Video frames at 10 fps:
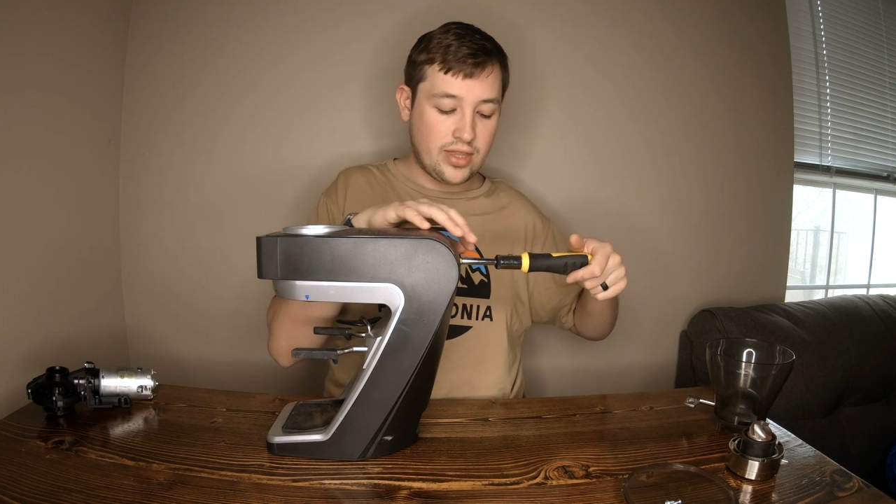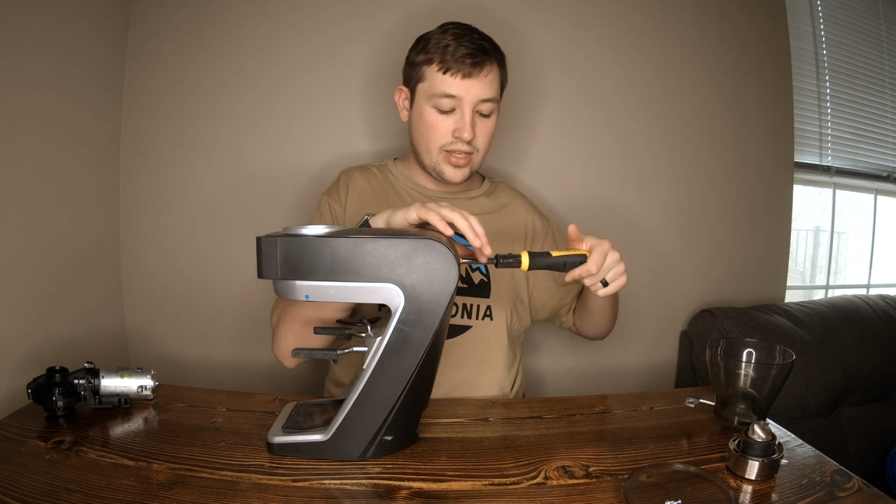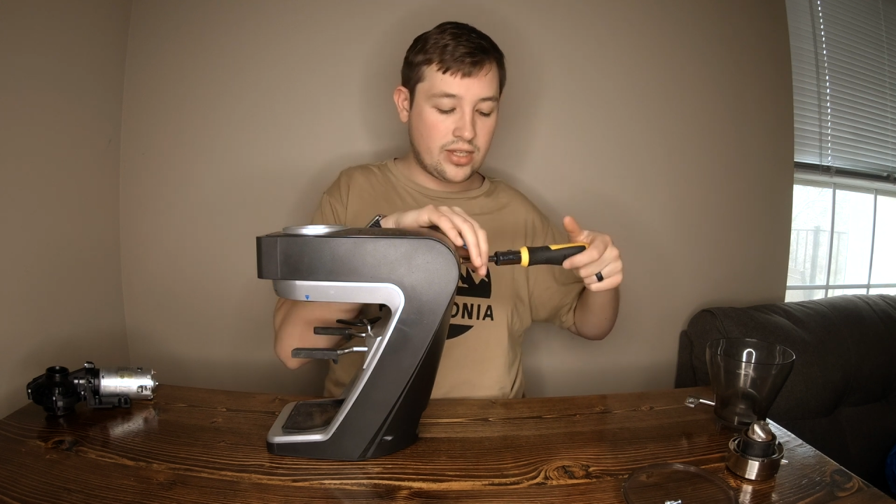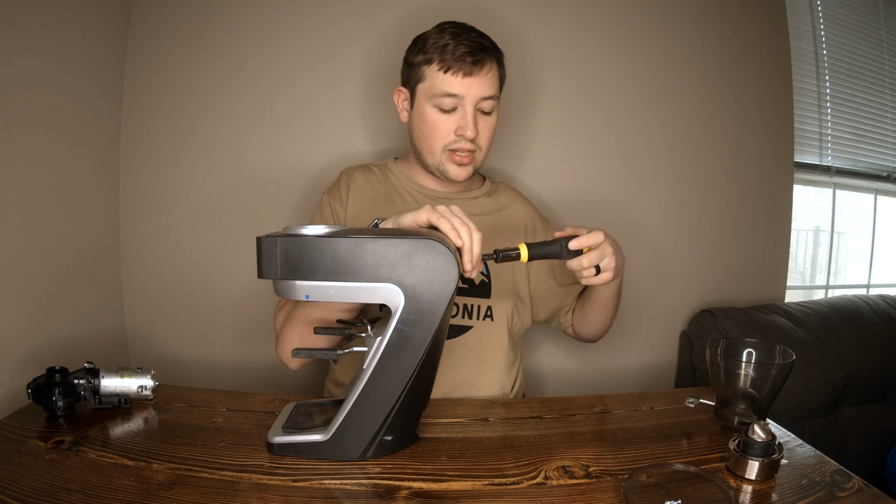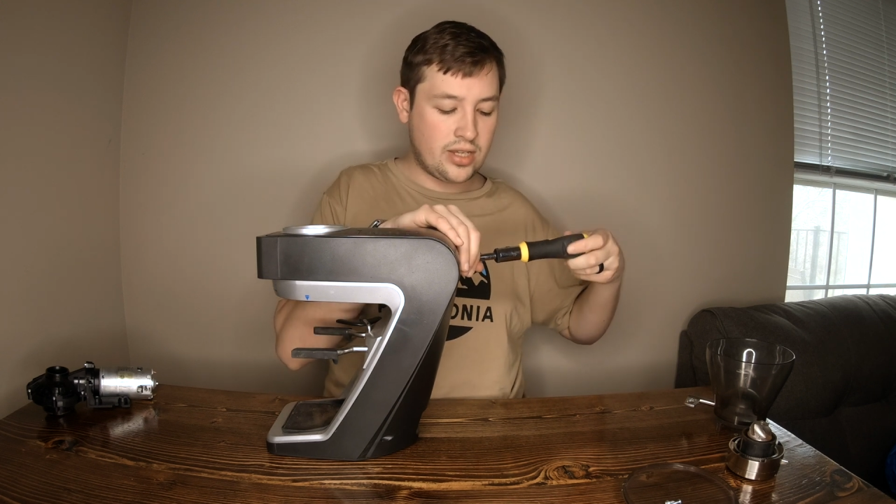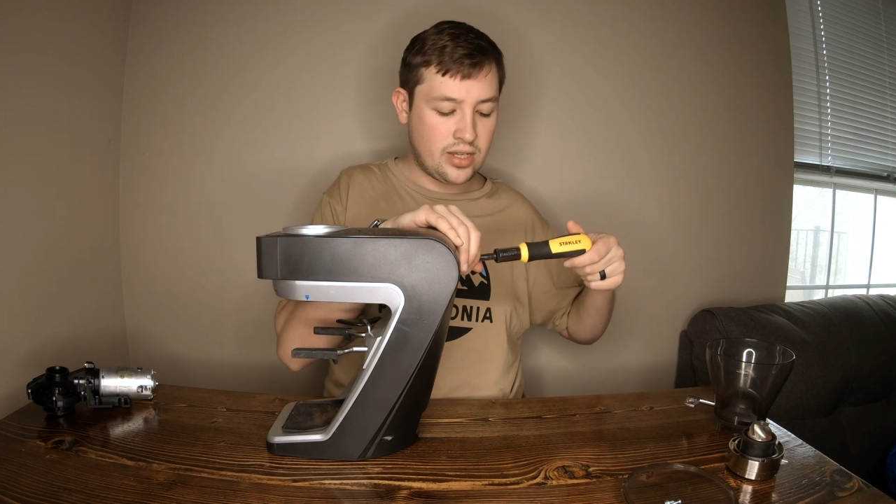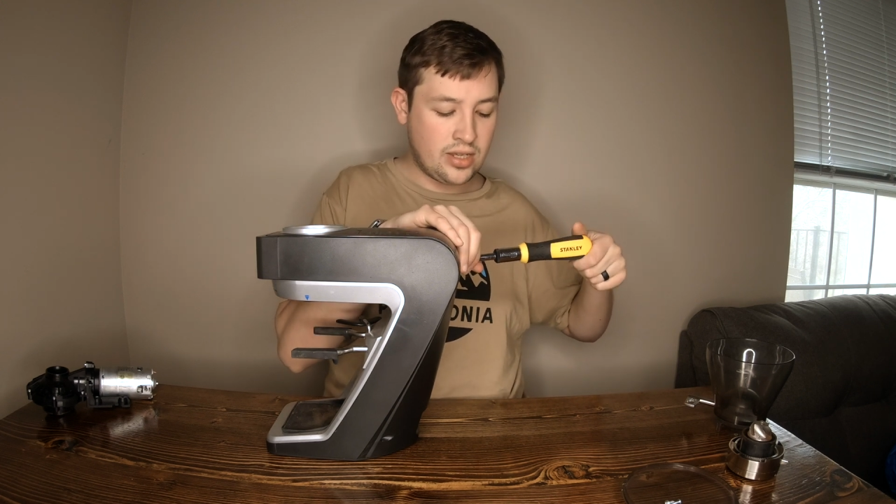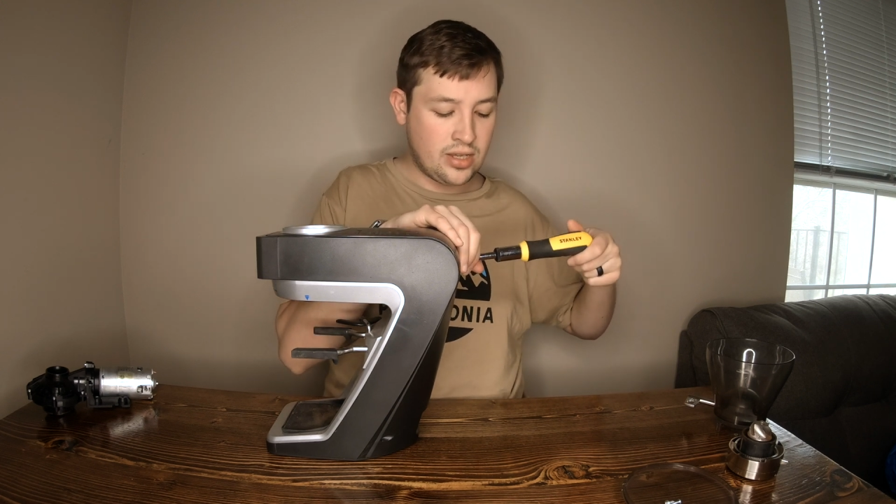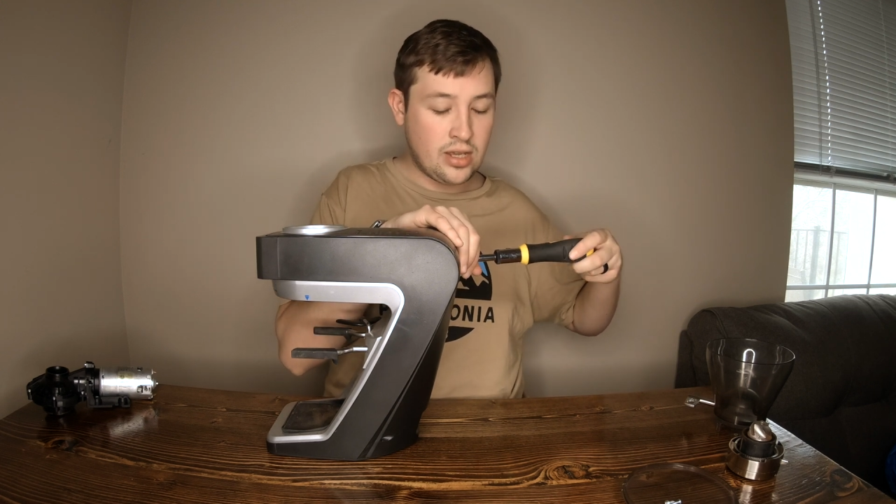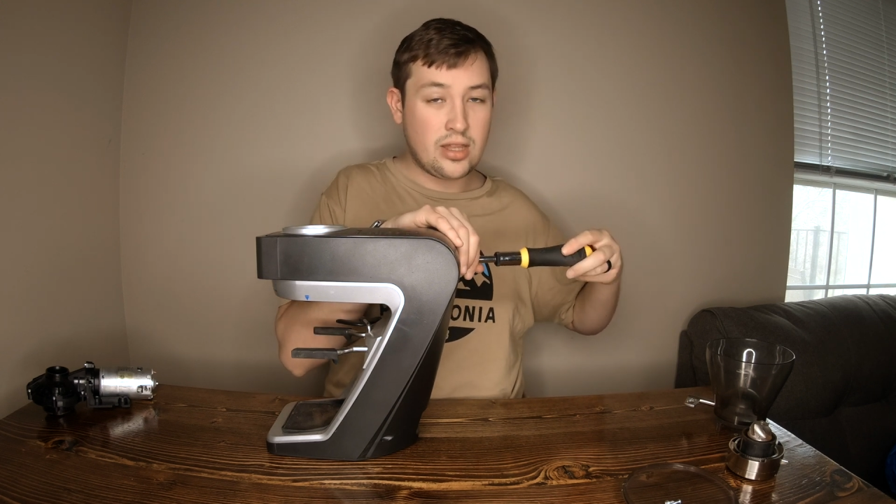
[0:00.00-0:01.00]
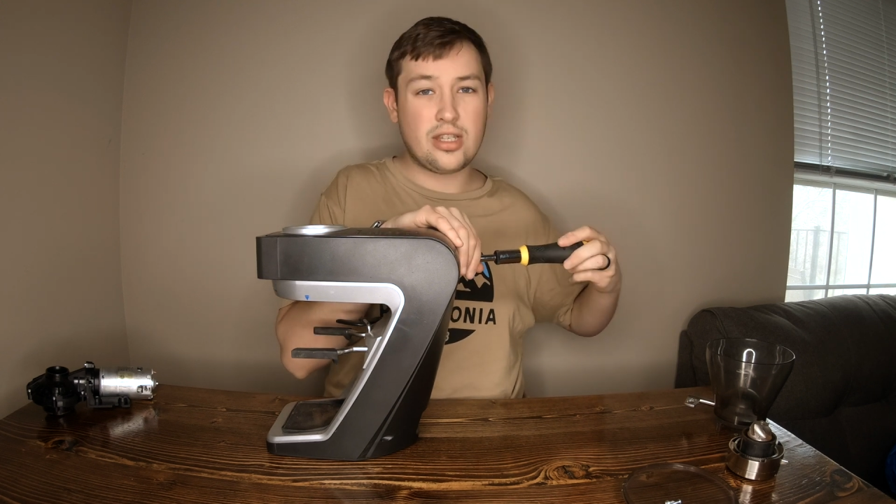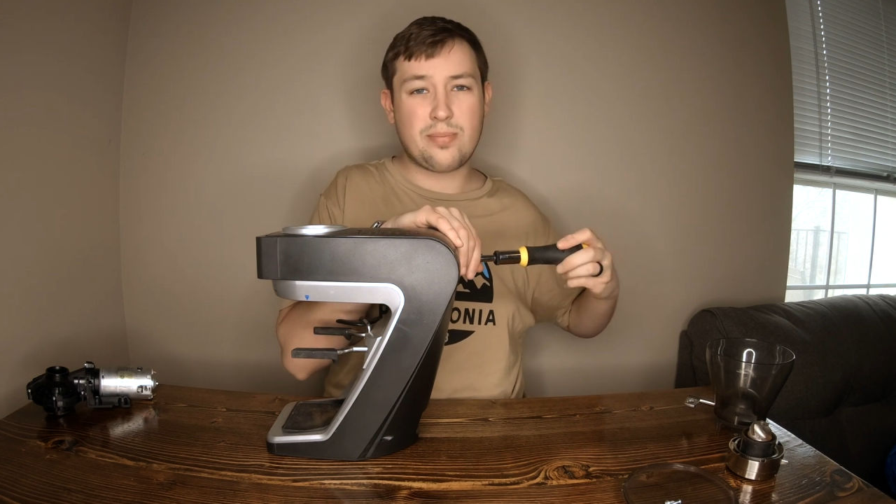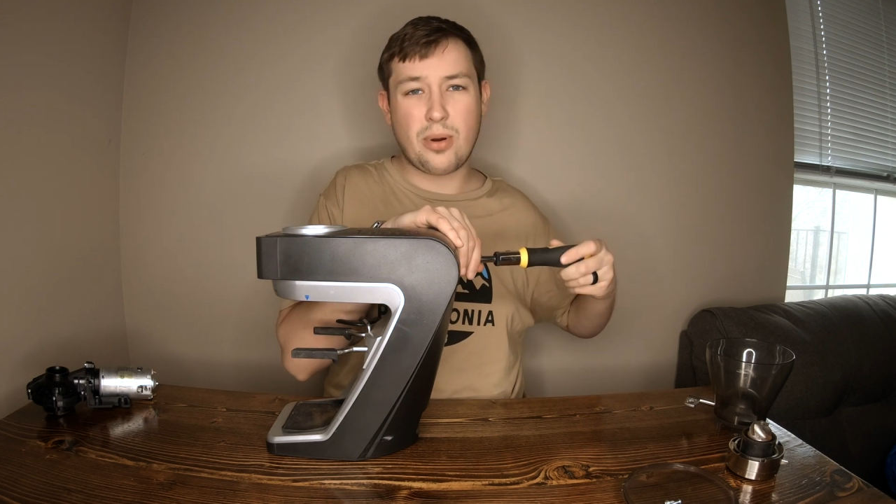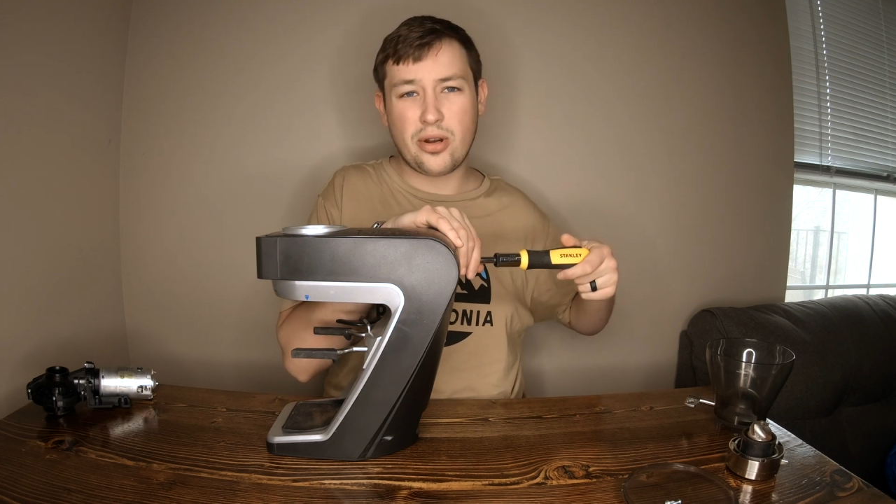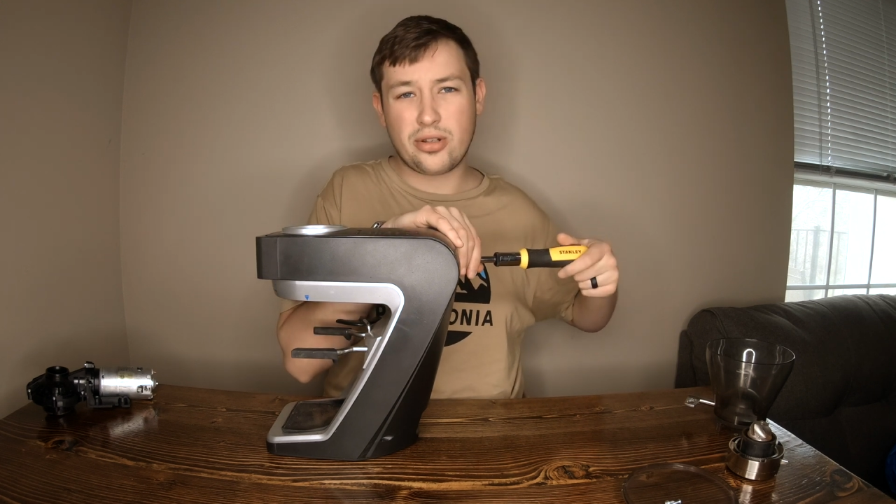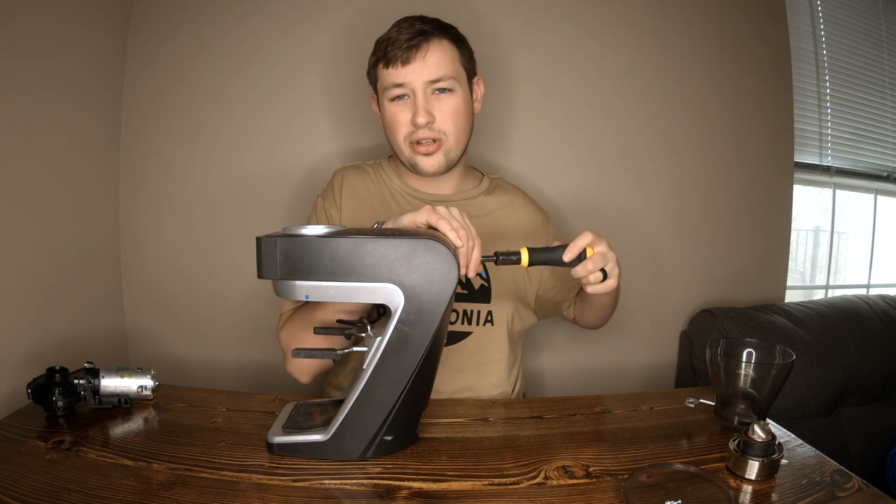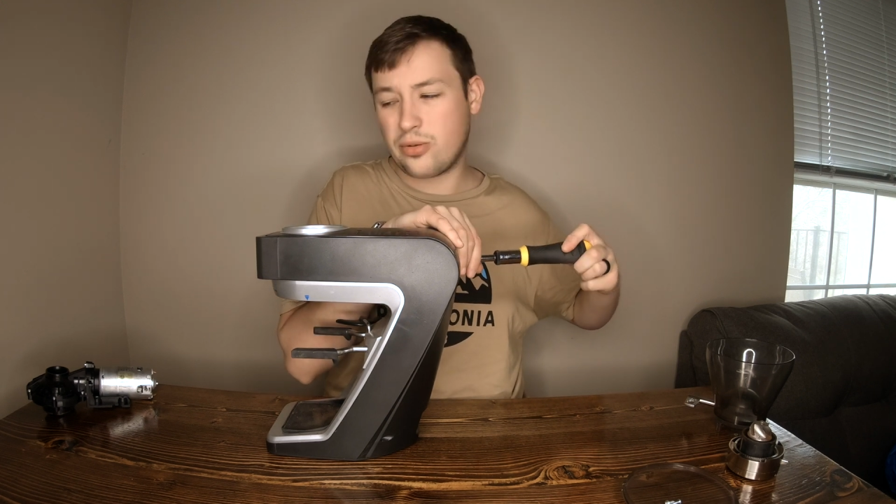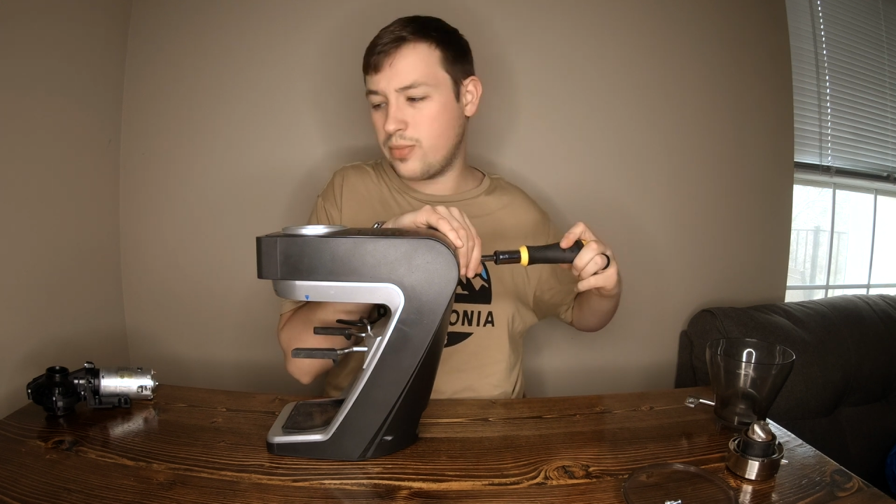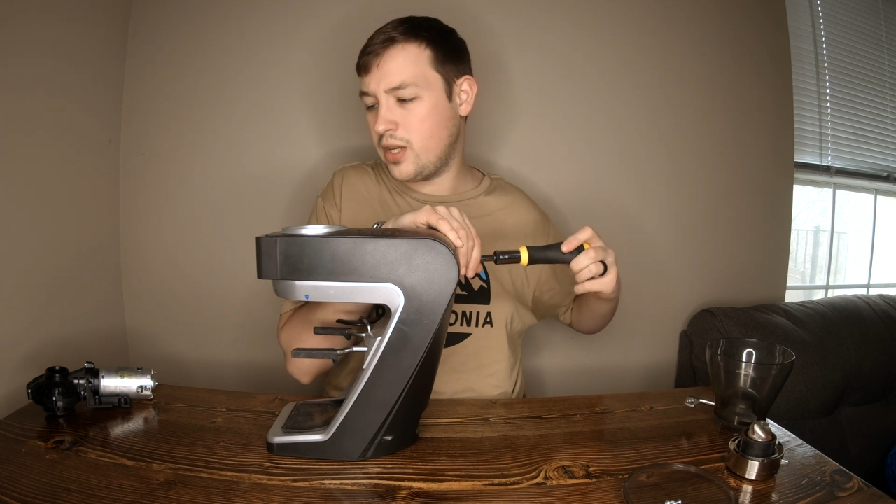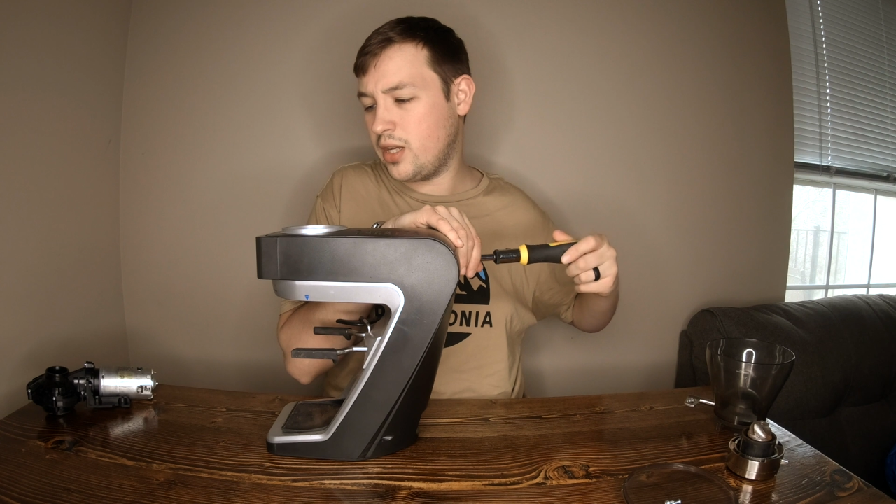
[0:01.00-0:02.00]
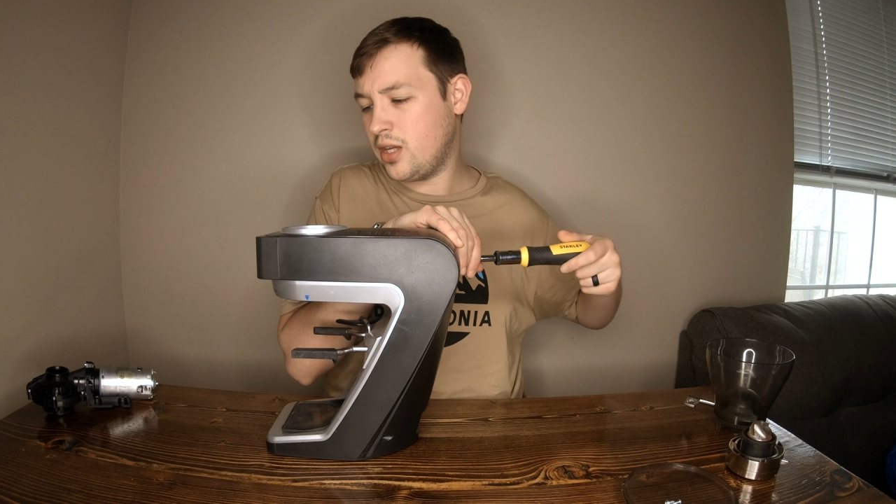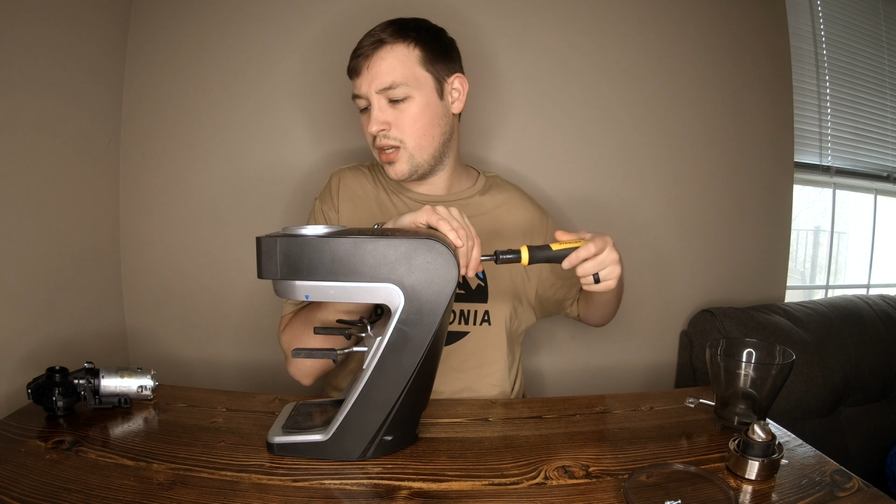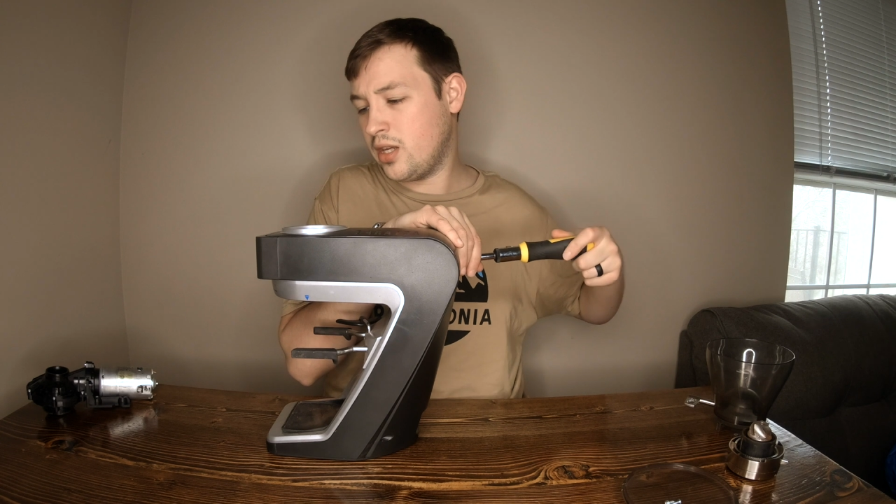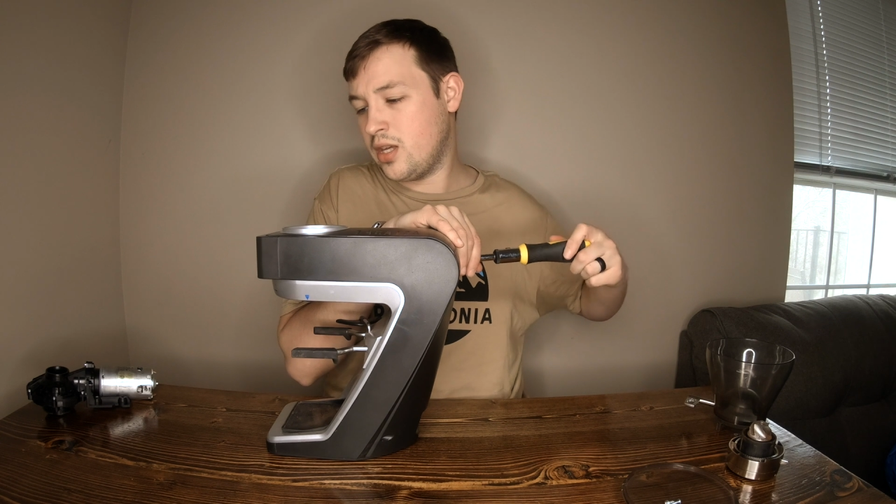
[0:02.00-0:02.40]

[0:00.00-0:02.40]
This part took me,